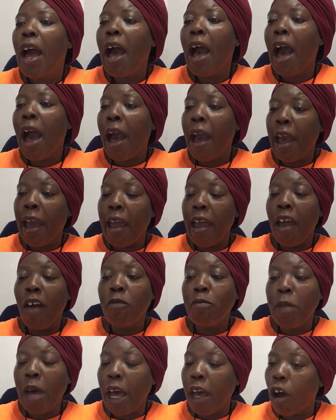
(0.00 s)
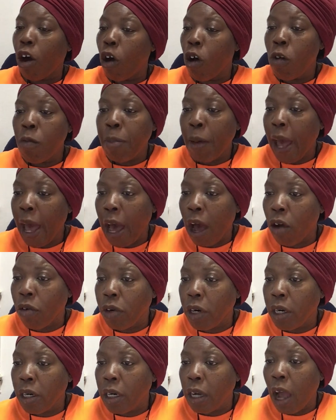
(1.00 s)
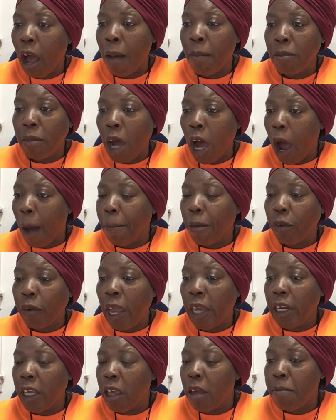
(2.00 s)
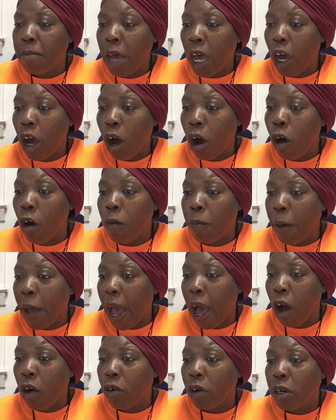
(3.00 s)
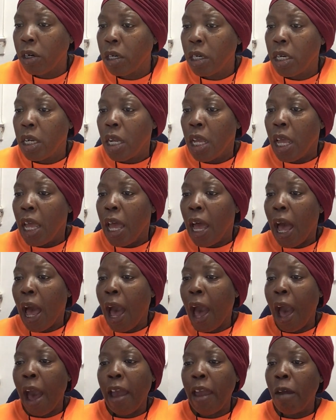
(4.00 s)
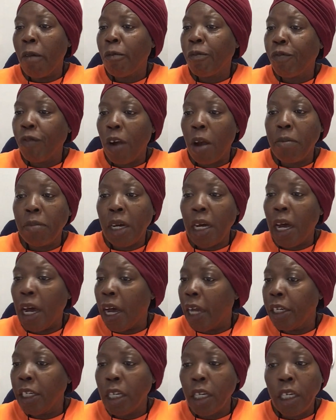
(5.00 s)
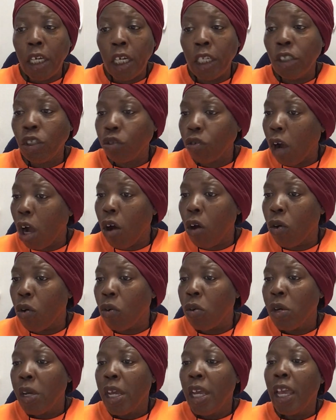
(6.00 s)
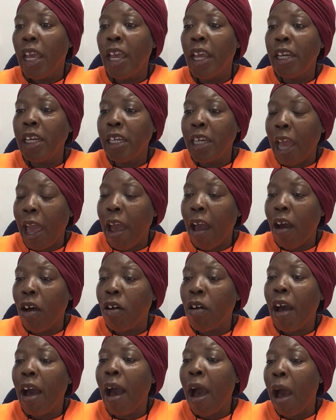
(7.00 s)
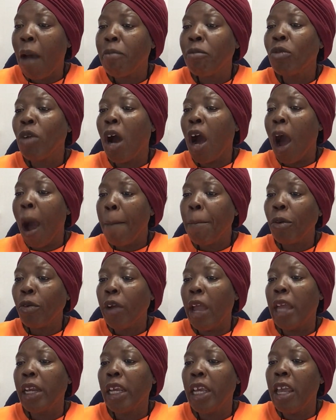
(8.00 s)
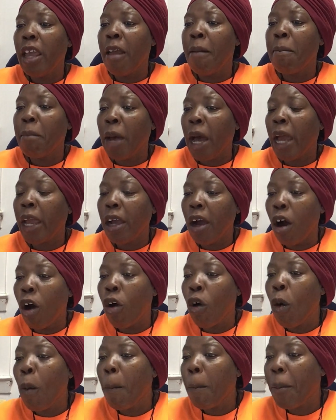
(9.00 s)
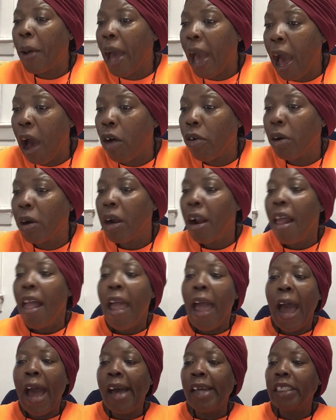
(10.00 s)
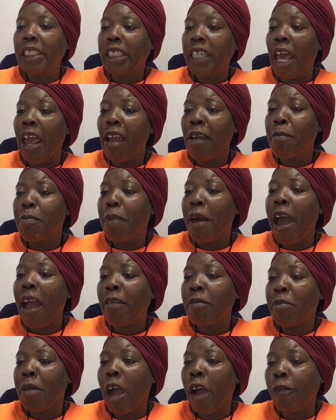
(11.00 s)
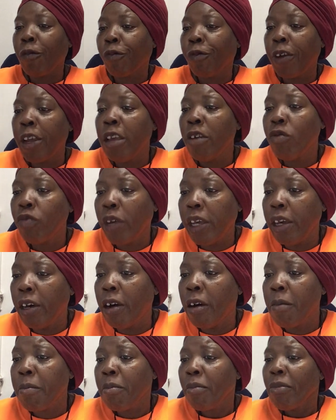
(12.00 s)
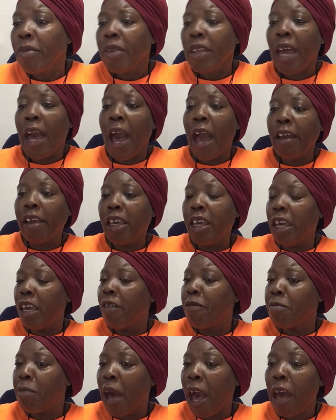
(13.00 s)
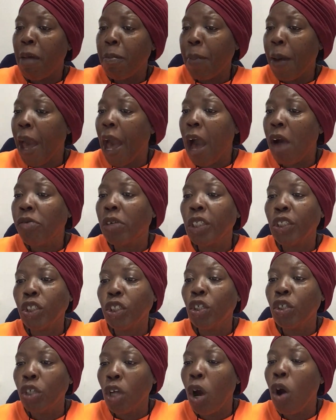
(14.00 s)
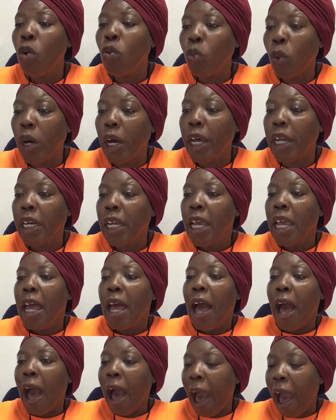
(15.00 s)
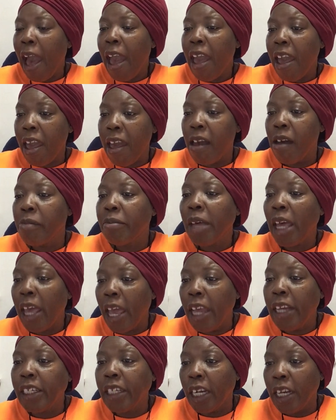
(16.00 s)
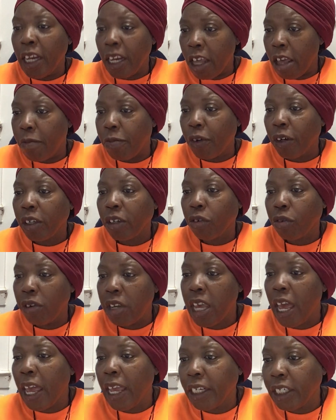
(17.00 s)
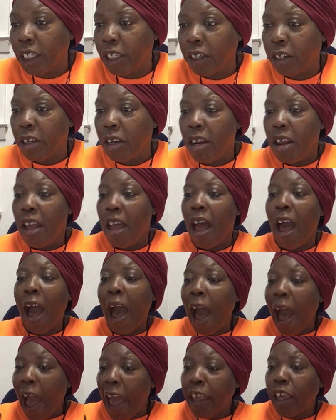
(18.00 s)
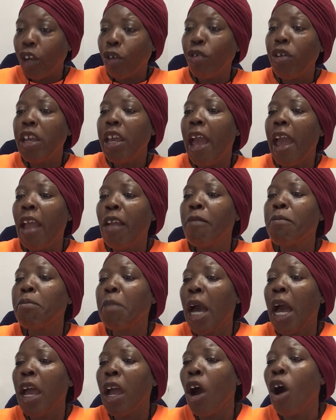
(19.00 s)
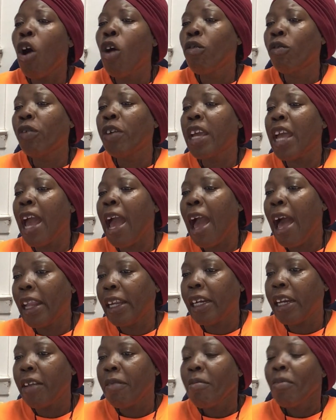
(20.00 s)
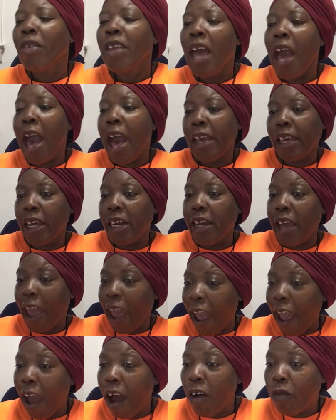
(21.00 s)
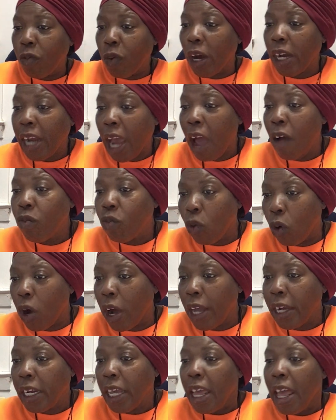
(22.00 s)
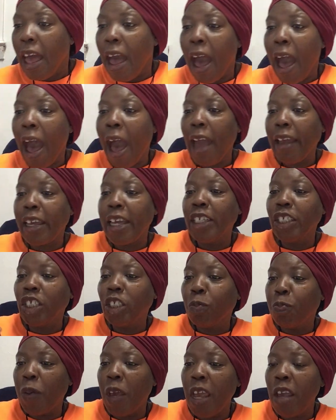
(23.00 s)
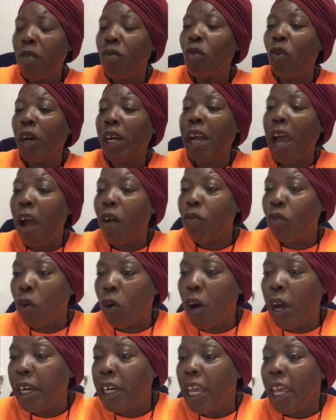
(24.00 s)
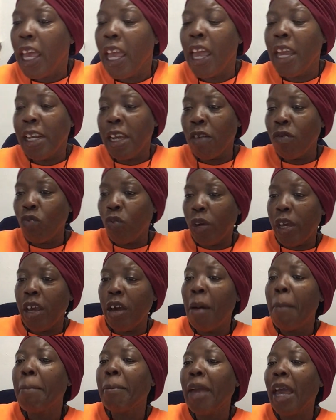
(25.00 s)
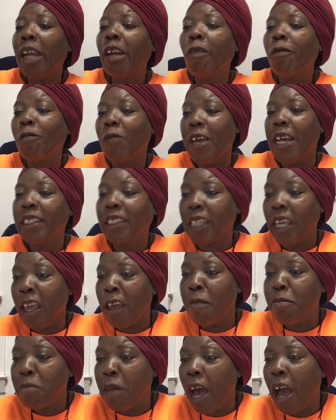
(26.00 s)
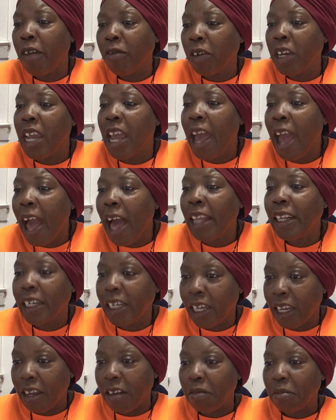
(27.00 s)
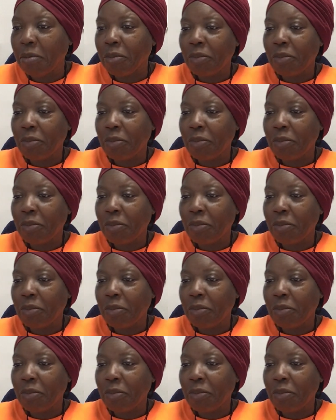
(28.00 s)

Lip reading: I have my own power. I'm operating in my own power. I am from under control, and now I'm operating in my own power. I take back my free will. I give my power to no one. I am a deliberate creator. I create my own reality. I can have what I want. I can speak what I want, and it will manifest in my reality.